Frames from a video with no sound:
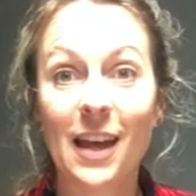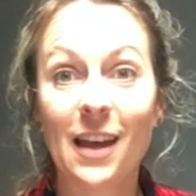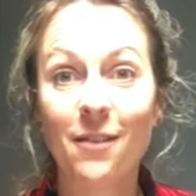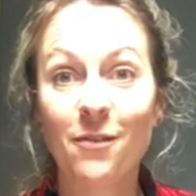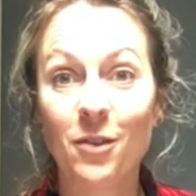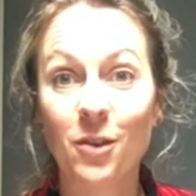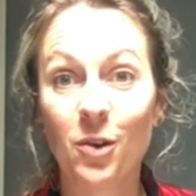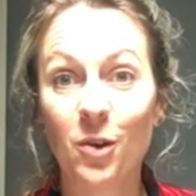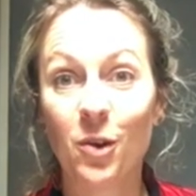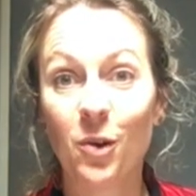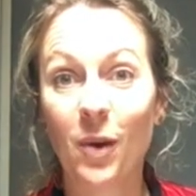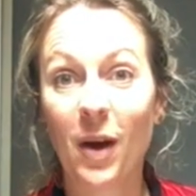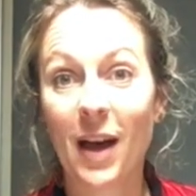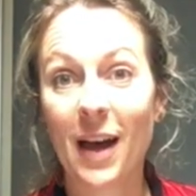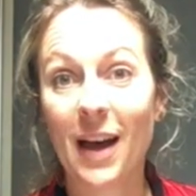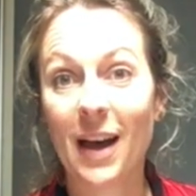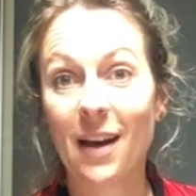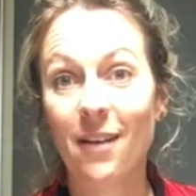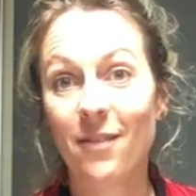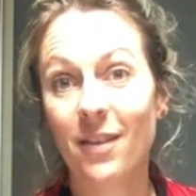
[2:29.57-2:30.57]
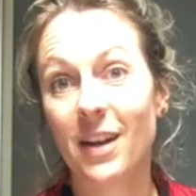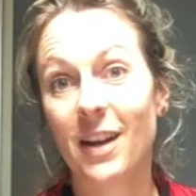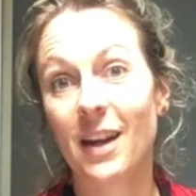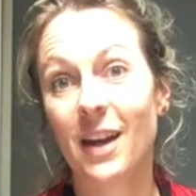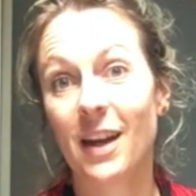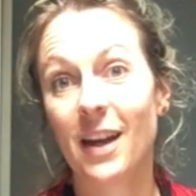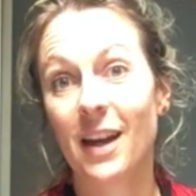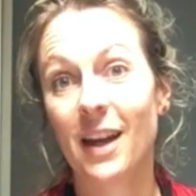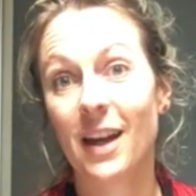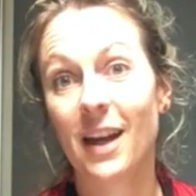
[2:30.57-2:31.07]
If you have an
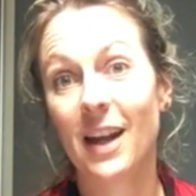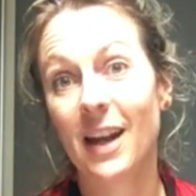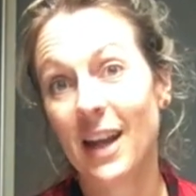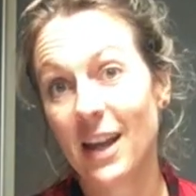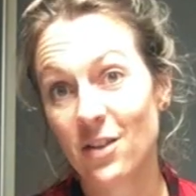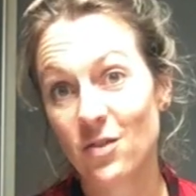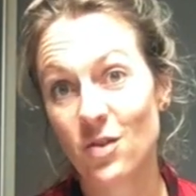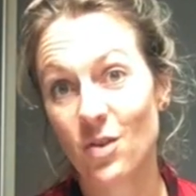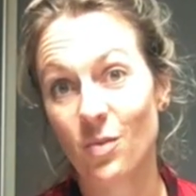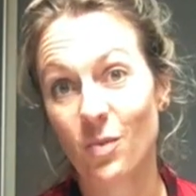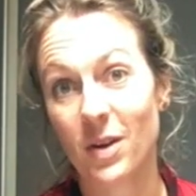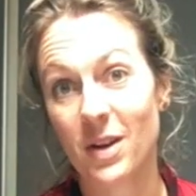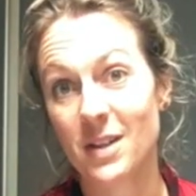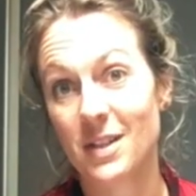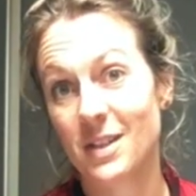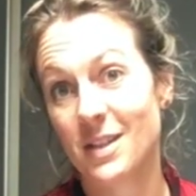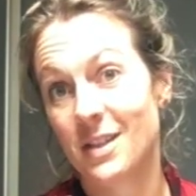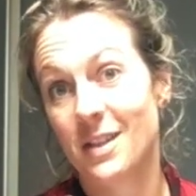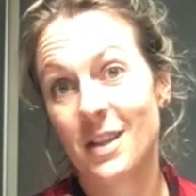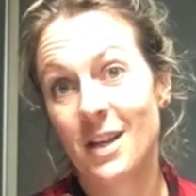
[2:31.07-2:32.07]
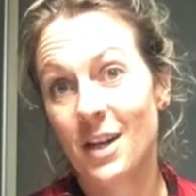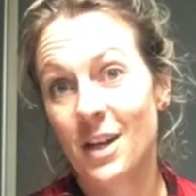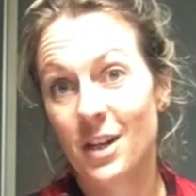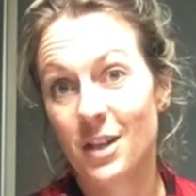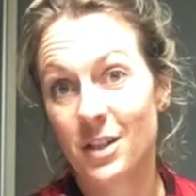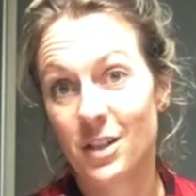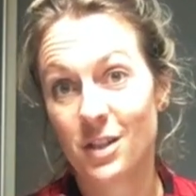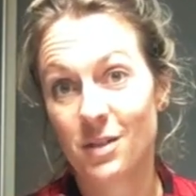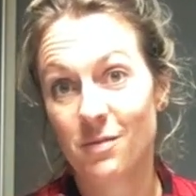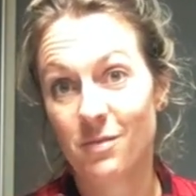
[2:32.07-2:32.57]
electric whisk,
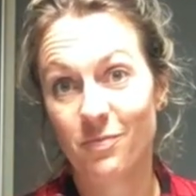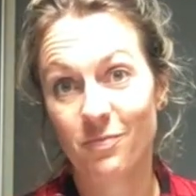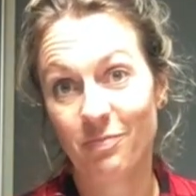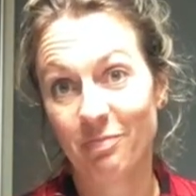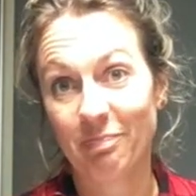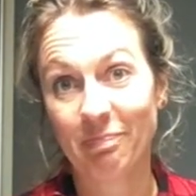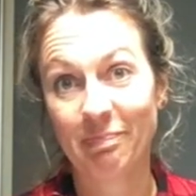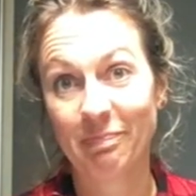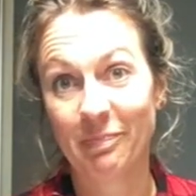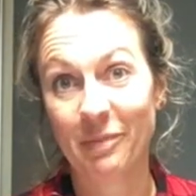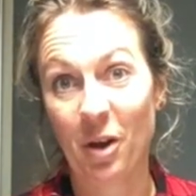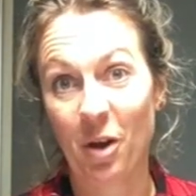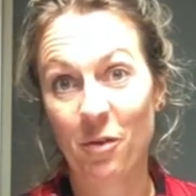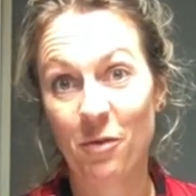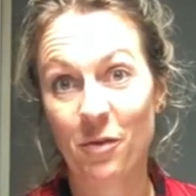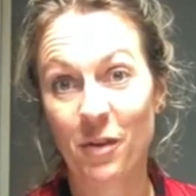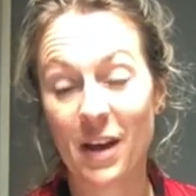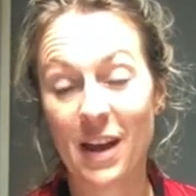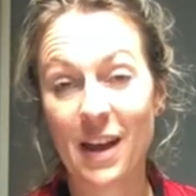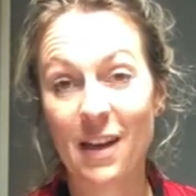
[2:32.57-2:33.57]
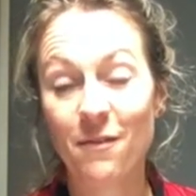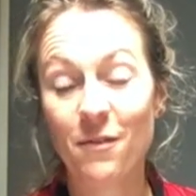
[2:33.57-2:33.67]
just go for it.